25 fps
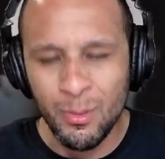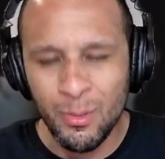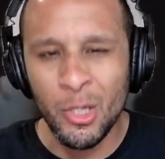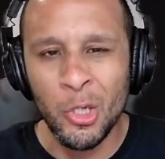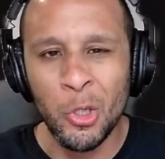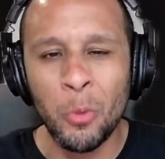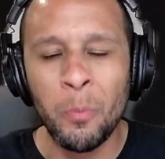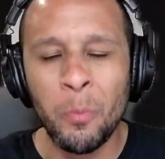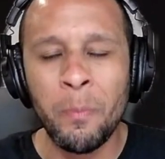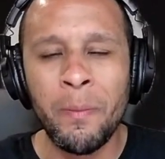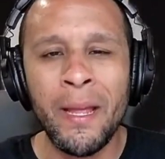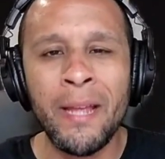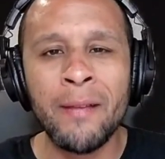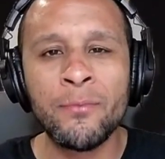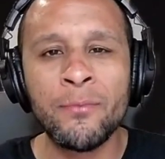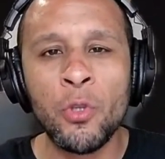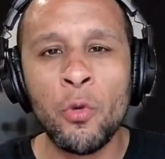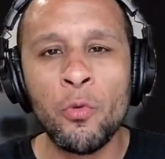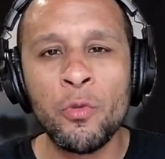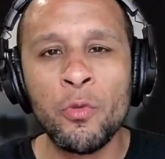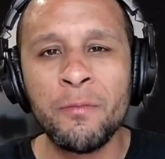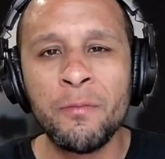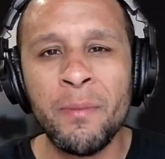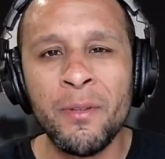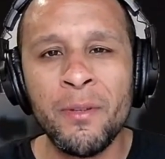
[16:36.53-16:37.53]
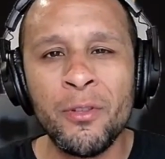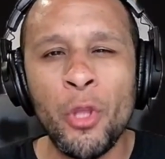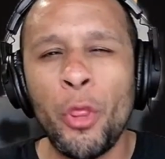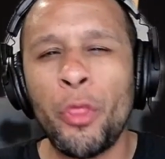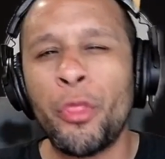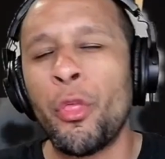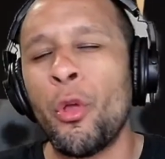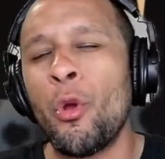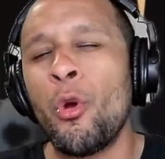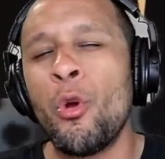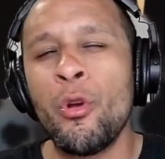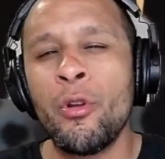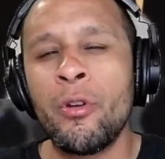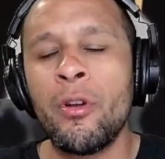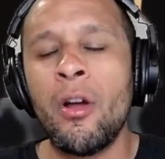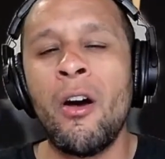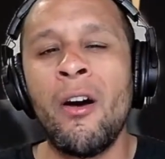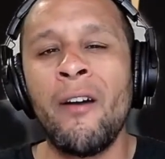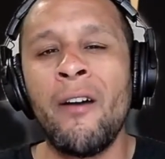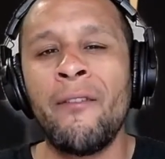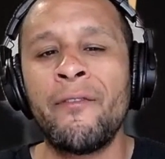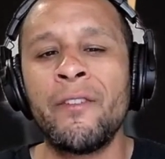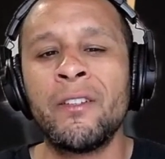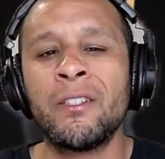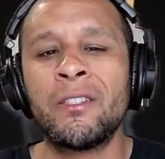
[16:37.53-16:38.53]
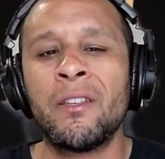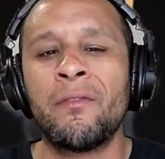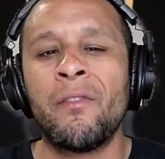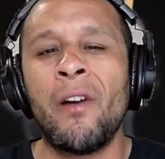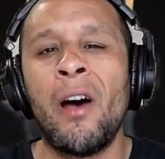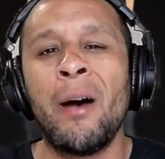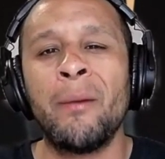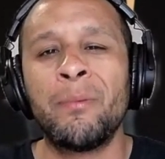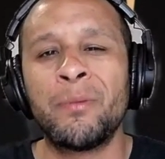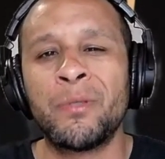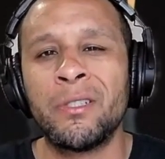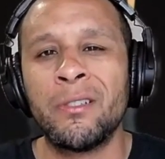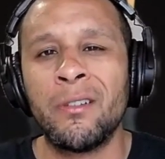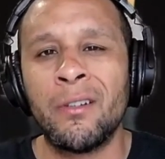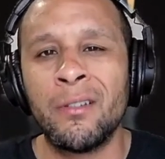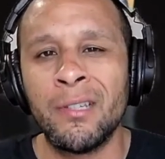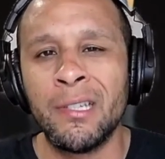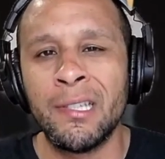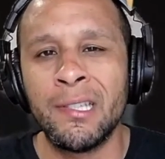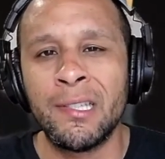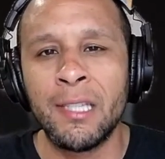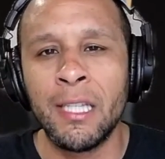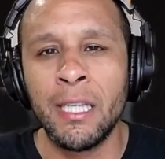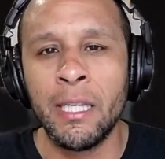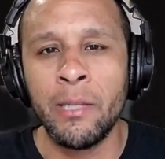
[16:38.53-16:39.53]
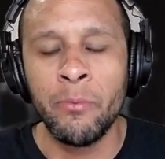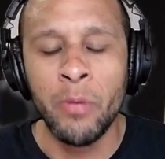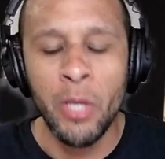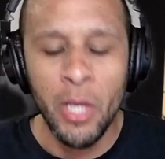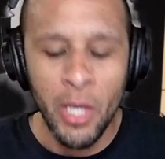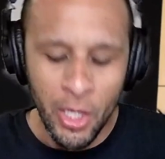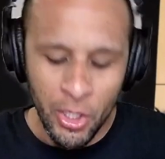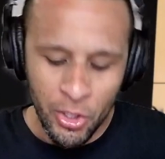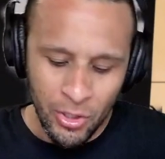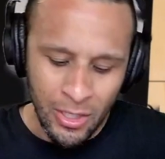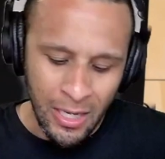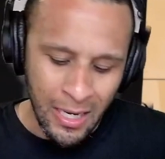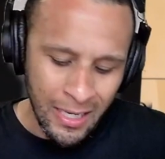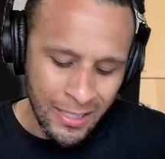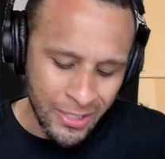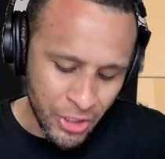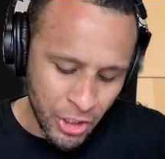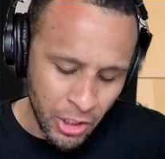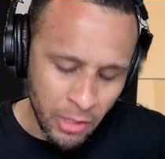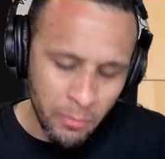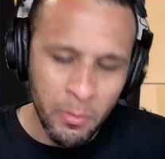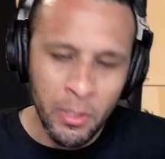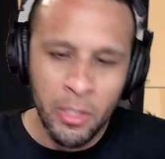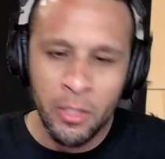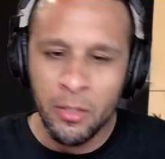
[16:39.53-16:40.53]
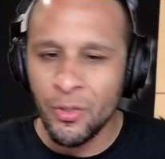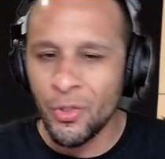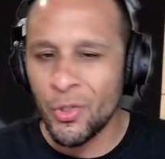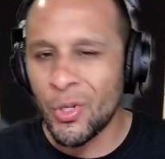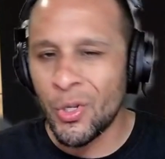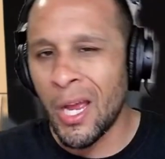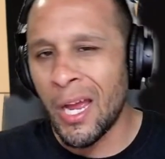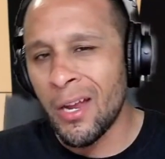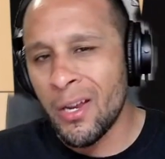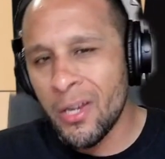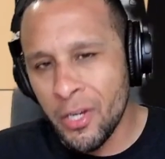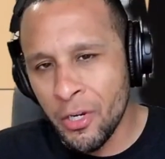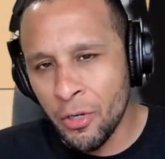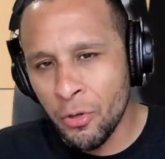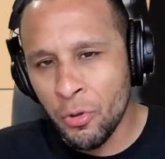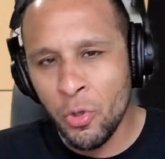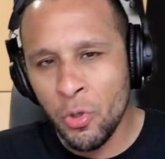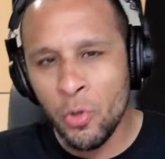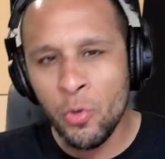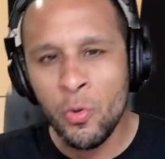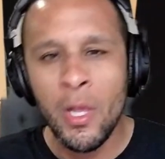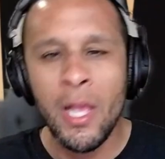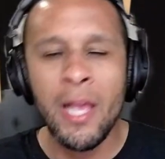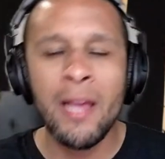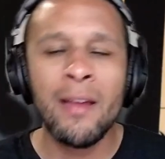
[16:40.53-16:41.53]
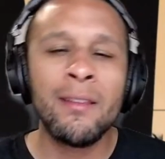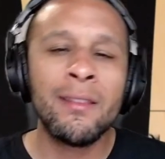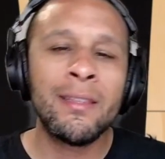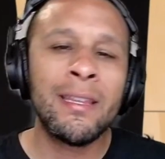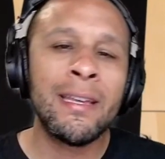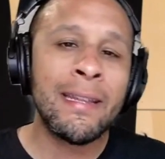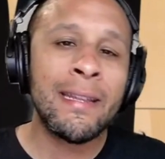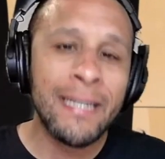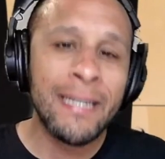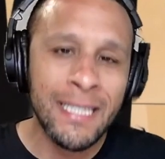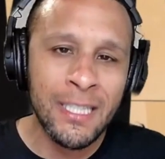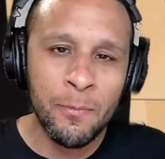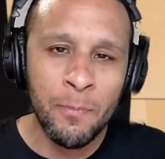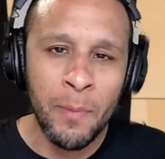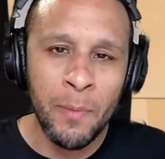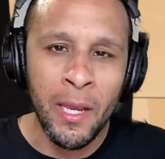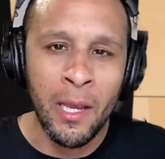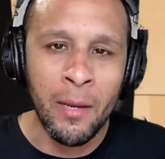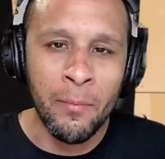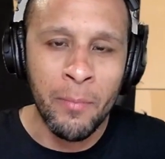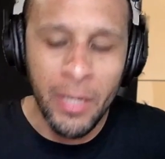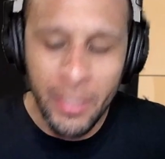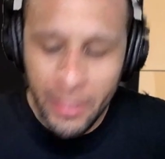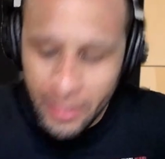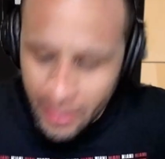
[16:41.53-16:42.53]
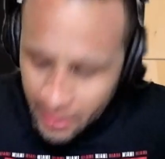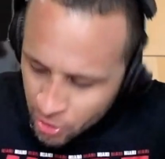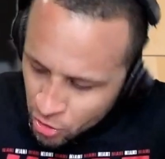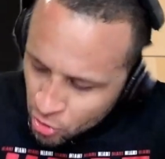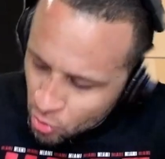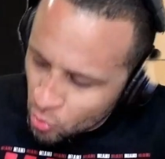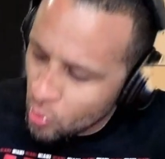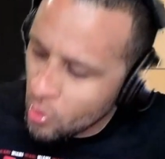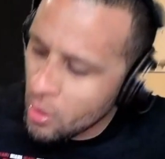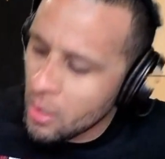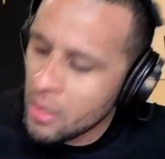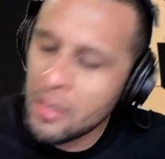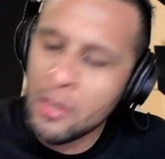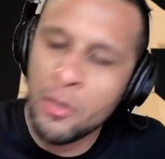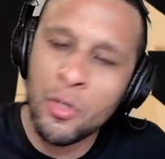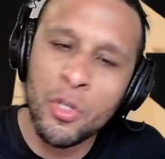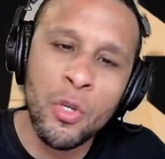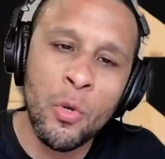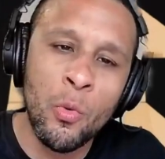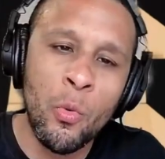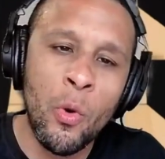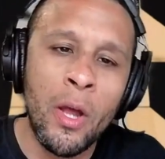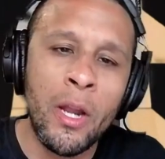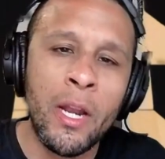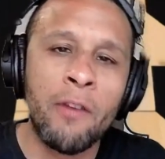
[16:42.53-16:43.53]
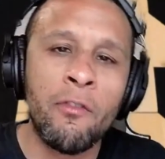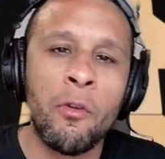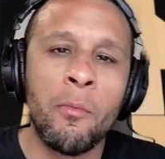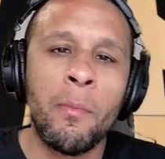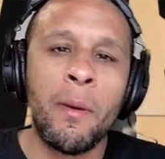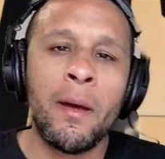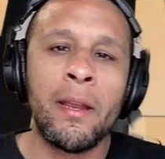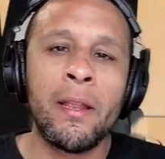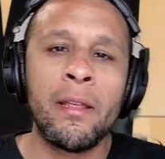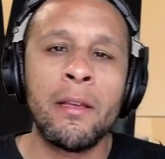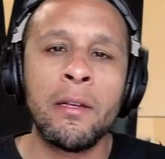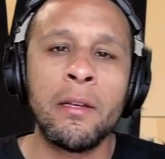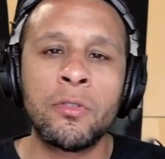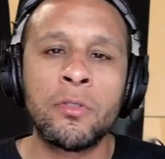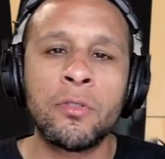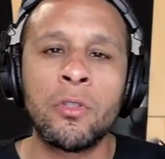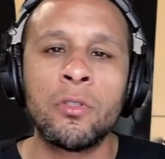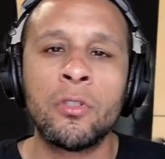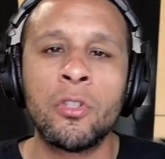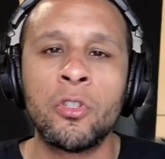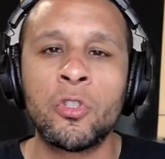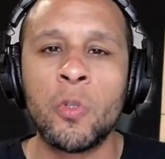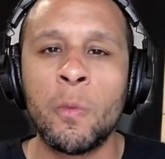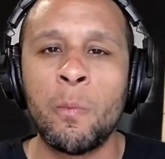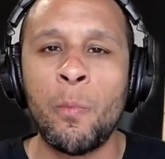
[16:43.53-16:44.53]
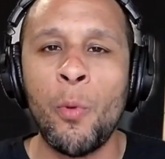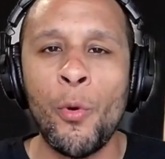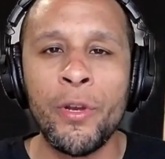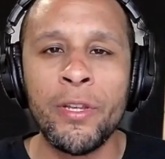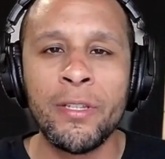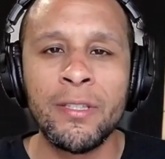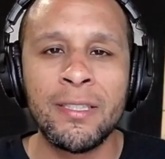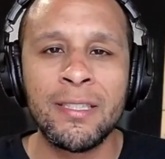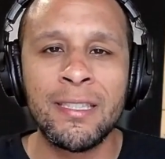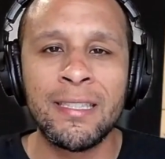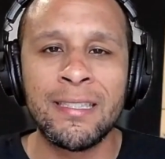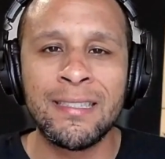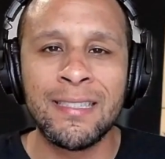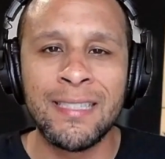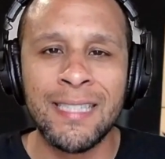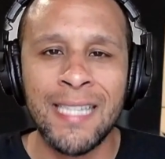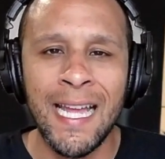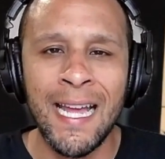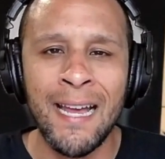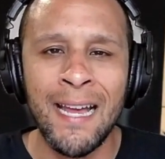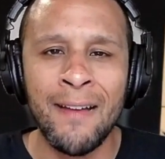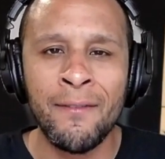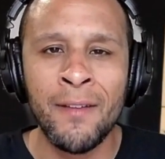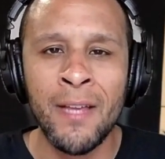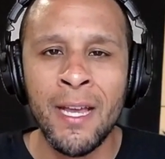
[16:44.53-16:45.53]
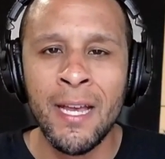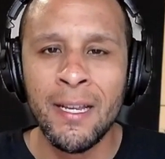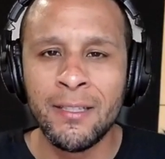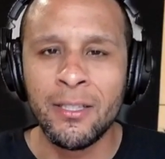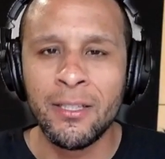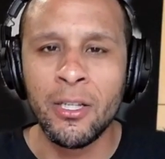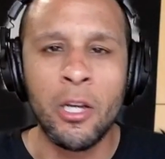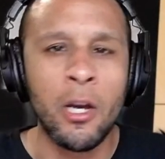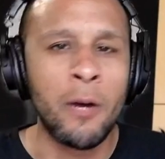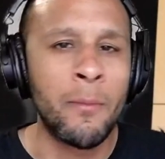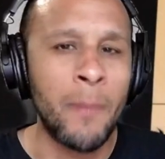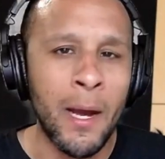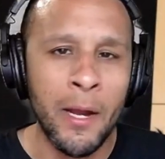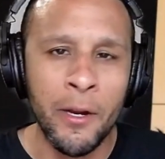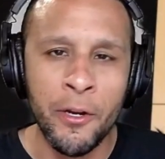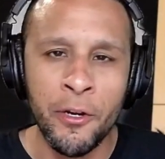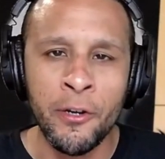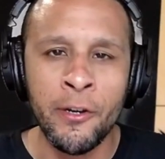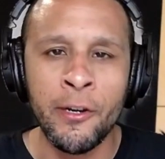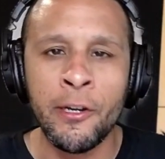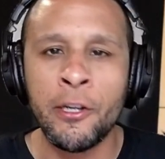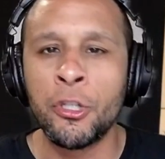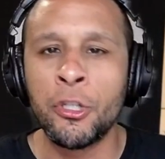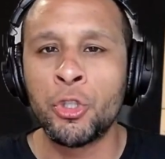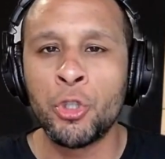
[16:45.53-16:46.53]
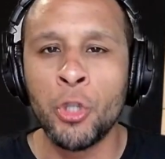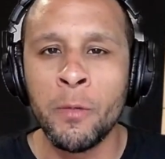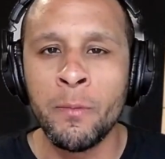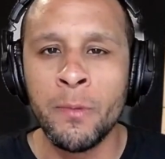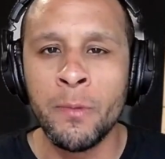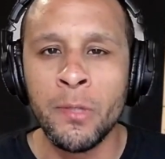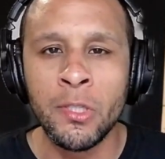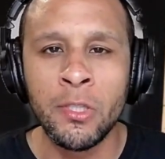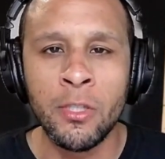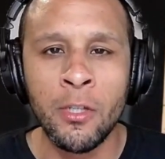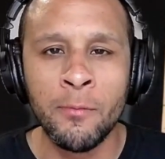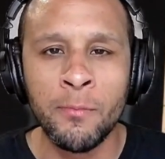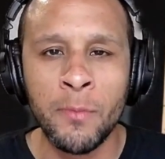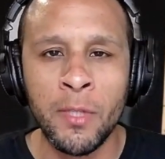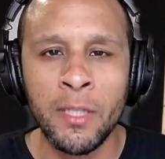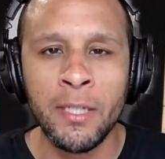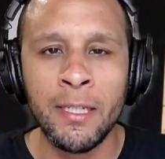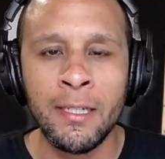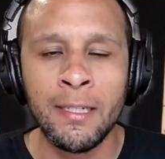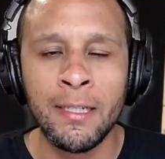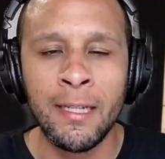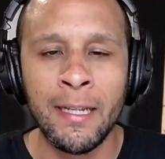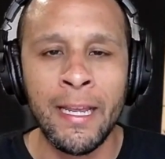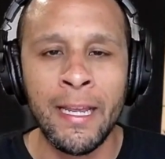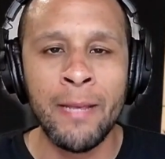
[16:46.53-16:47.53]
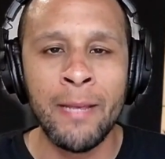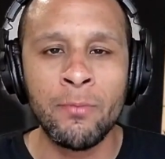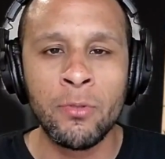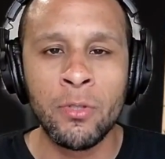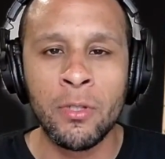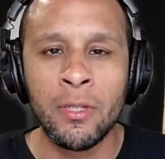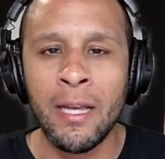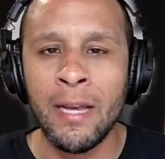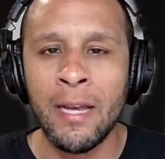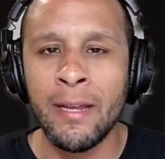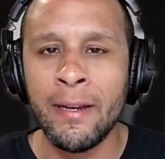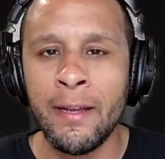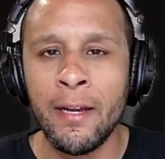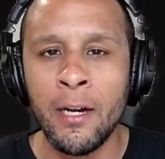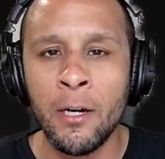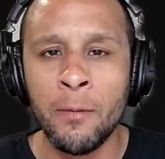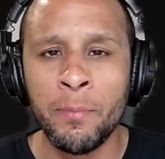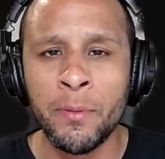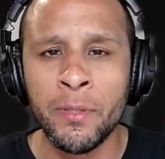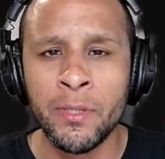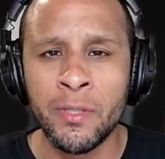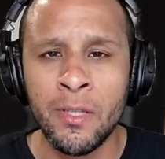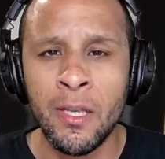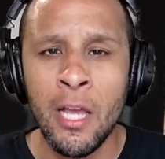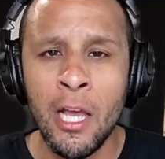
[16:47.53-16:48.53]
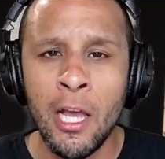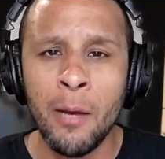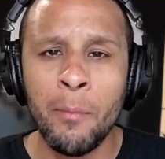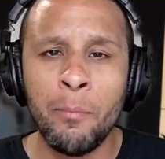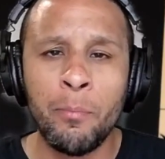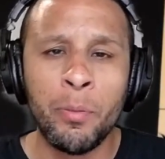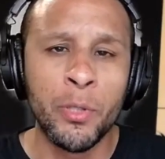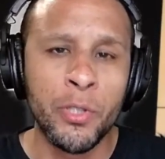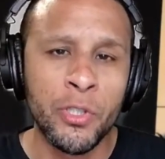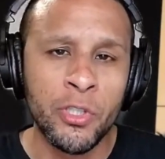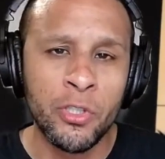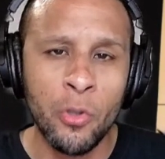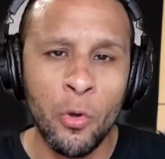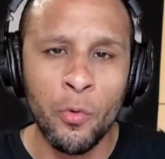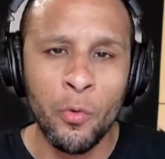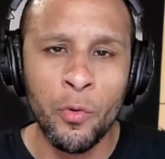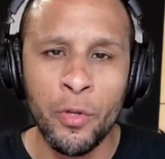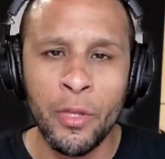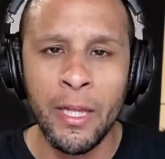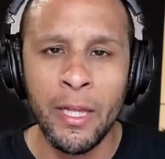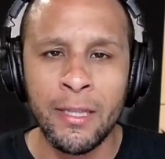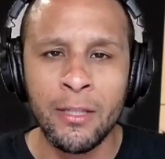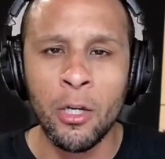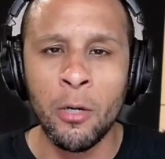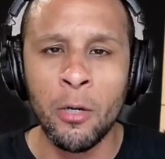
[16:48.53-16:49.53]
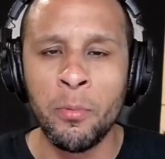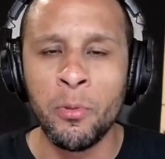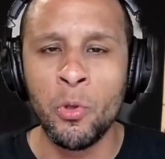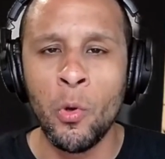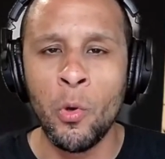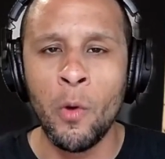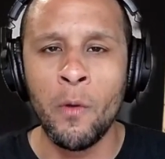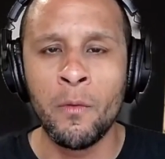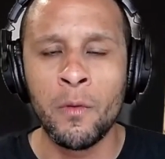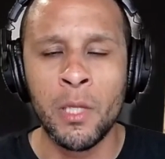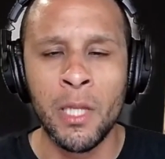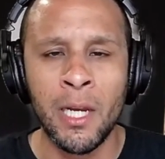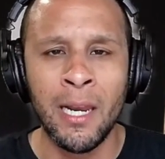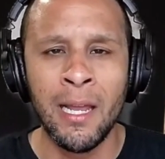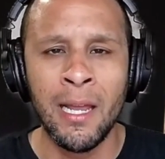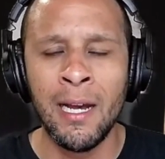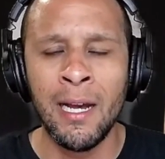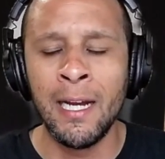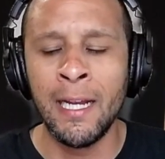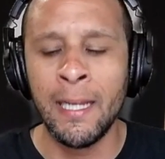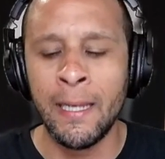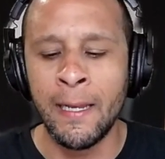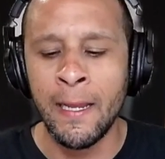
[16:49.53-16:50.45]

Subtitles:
Bam's always been the third offensive option on this team. You got Jimmy, you got Hero, and then it's Bam, and then you want everybody else on the supporting staff to come out here and contribute something in the game to kind of help us push over that W over the line.